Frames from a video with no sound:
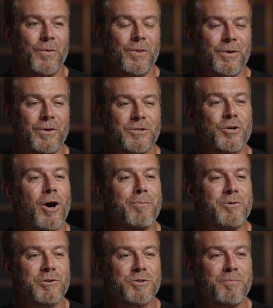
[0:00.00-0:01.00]
The time
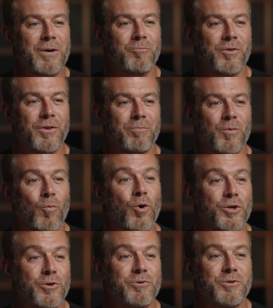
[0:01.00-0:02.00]
you spend with them and what
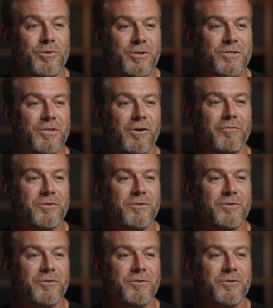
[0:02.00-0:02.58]
you do yourself